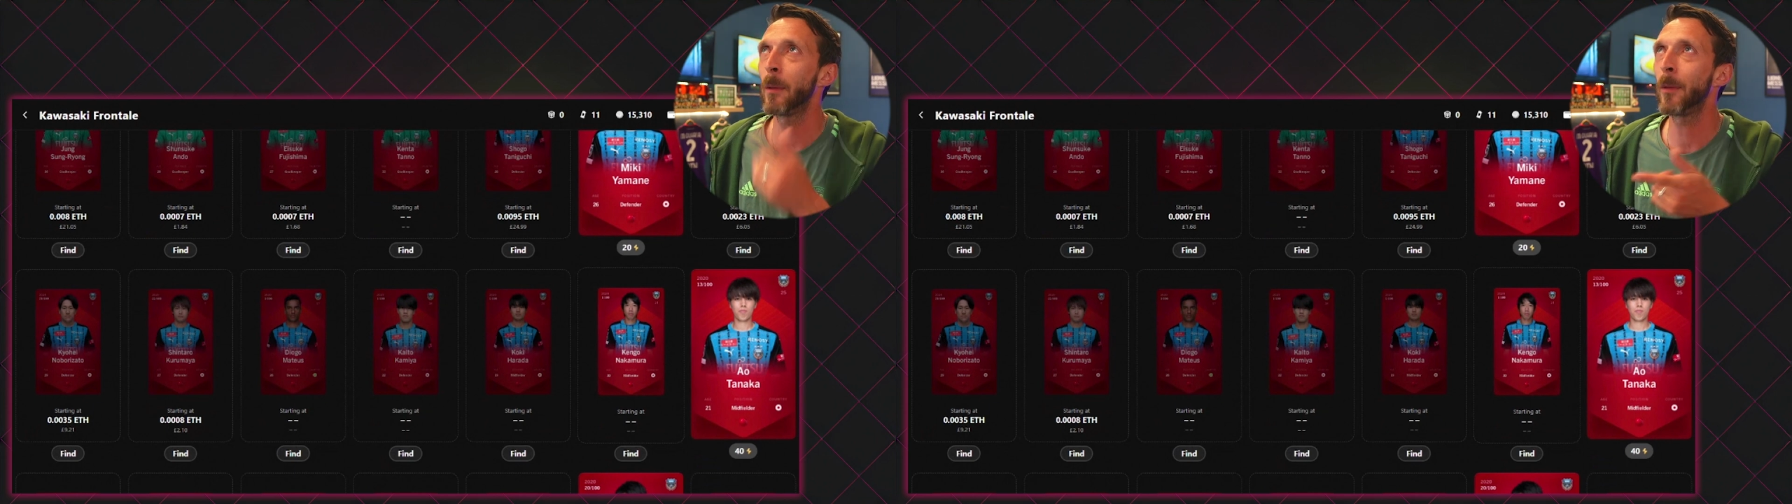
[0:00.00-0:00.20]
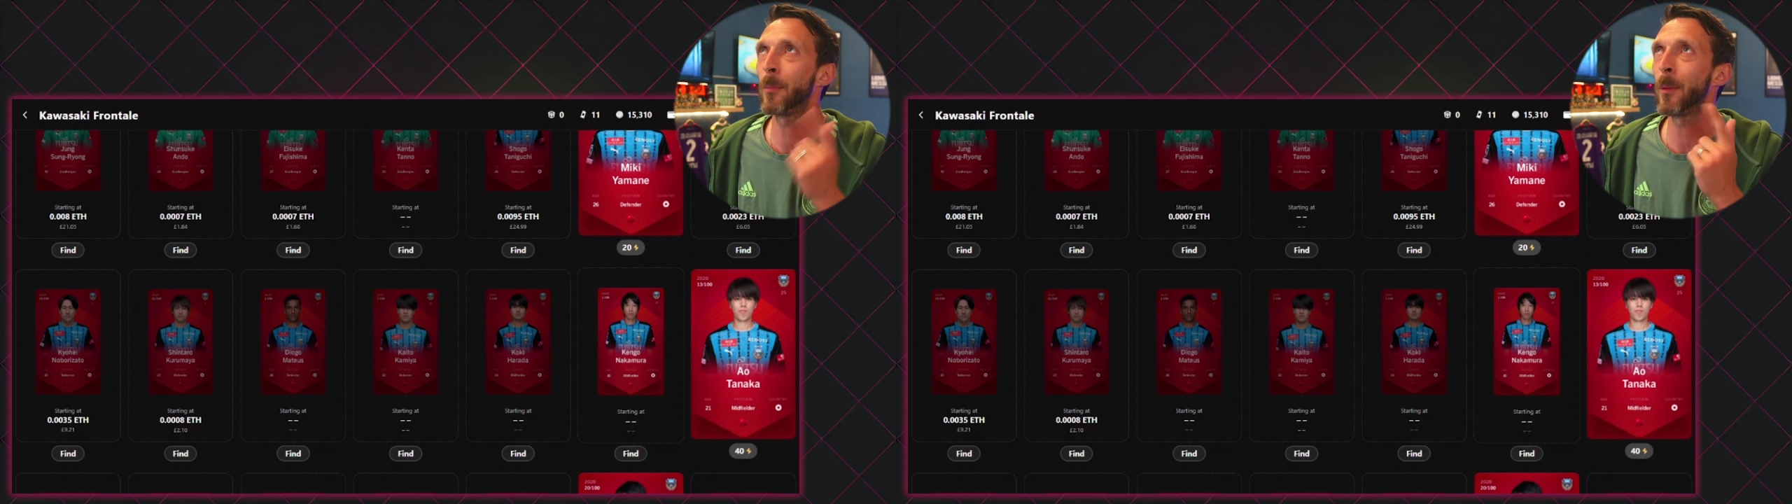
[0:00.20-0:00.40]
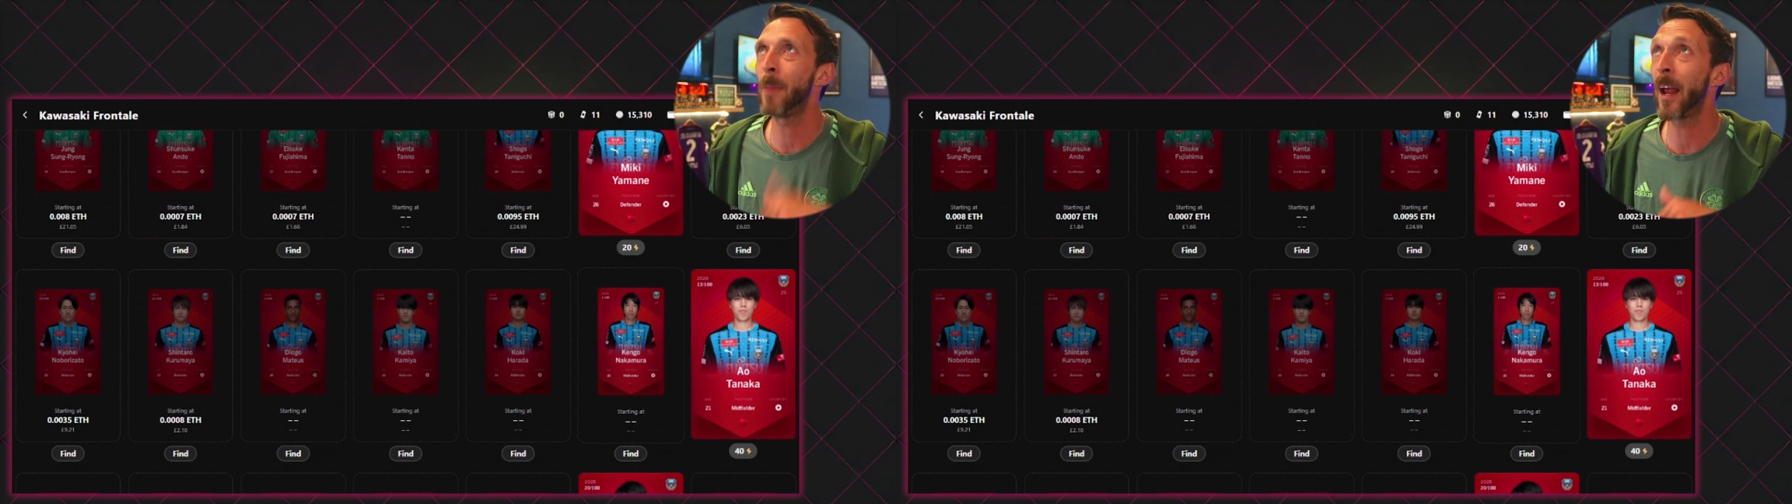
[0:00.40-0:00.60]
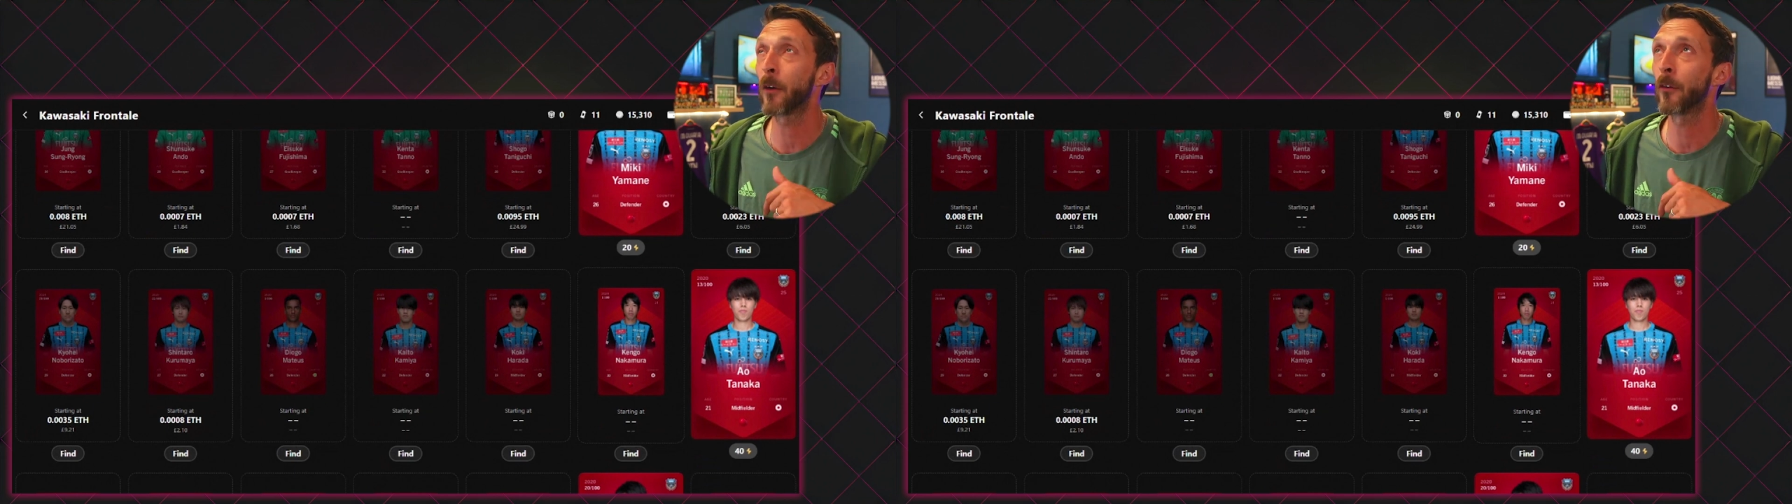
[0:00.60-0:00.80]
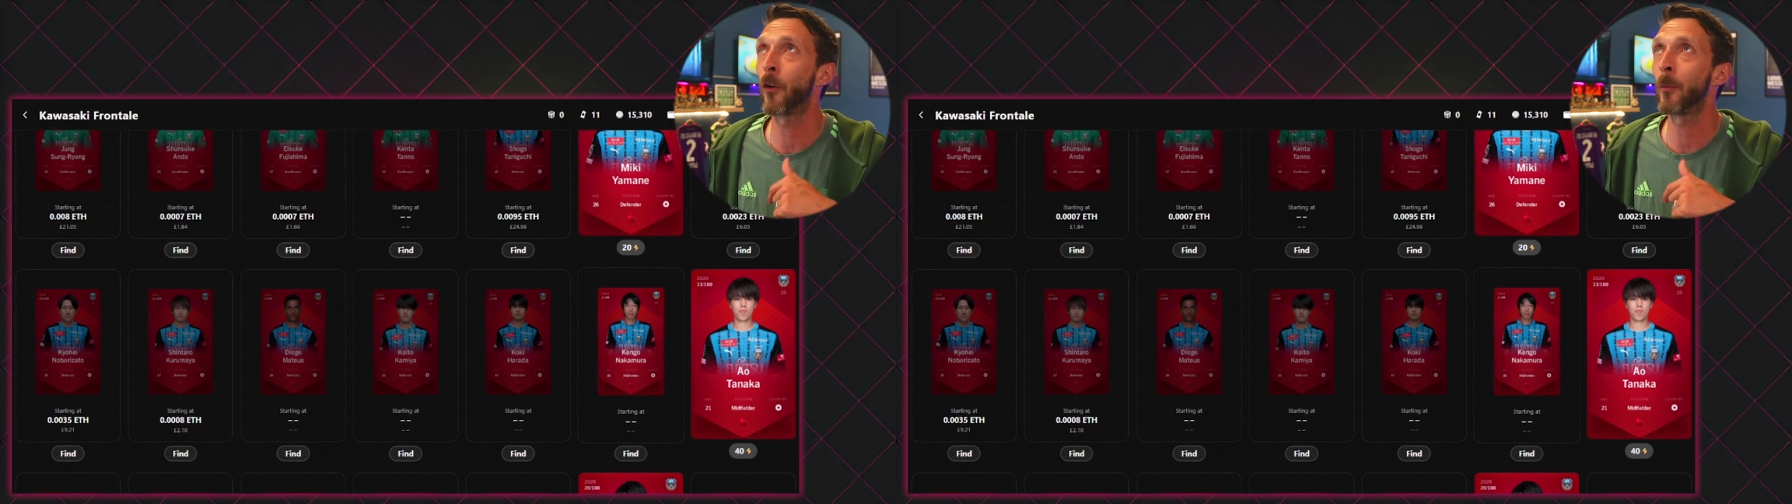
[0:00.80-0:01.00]
Maybe it'd be
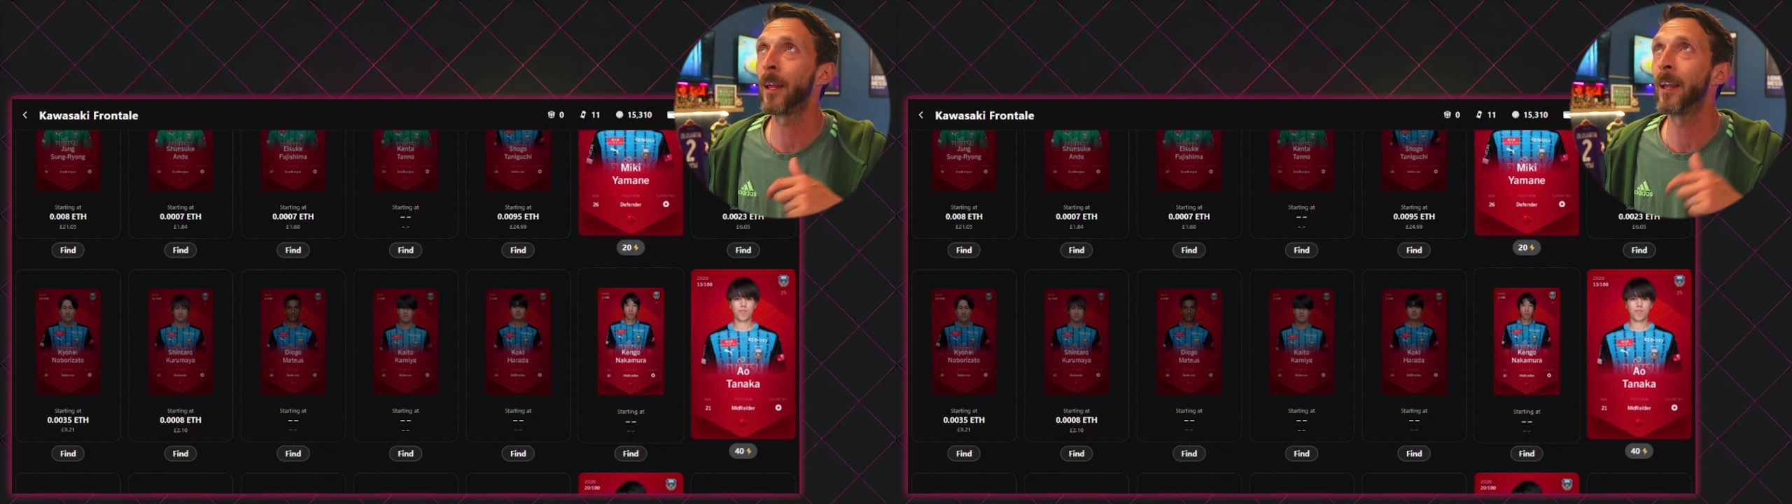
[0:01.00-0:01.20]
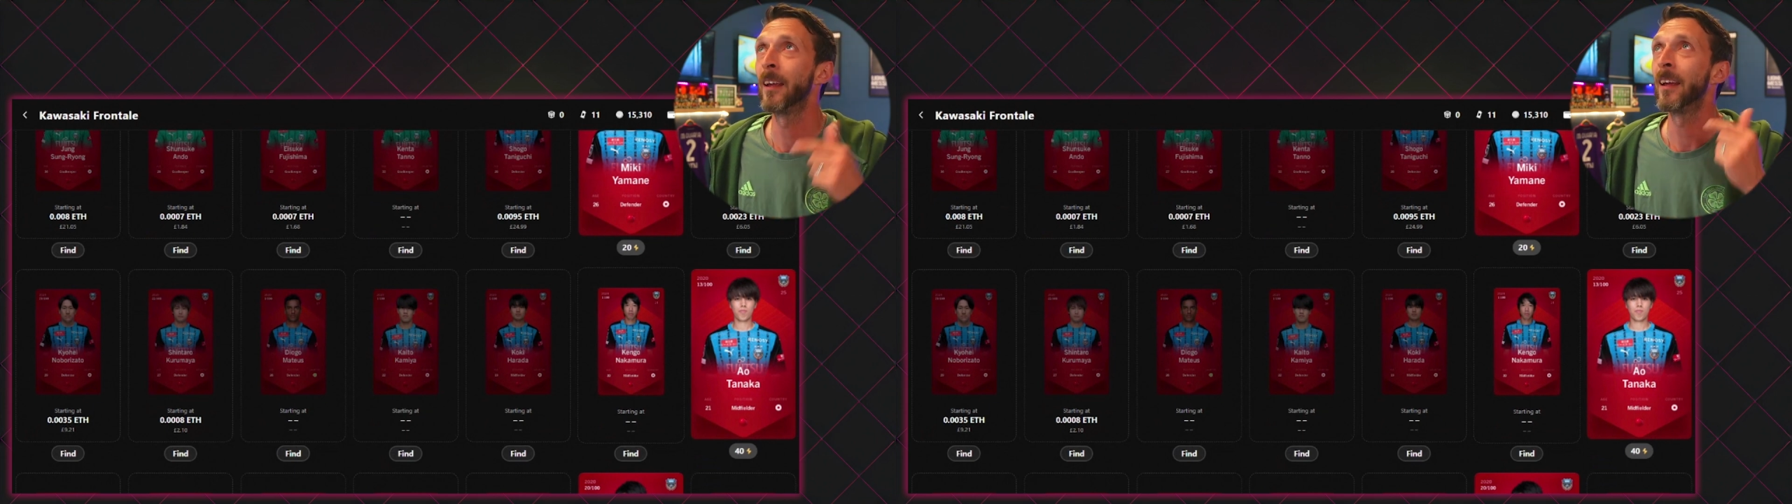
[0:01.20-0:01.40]
better for me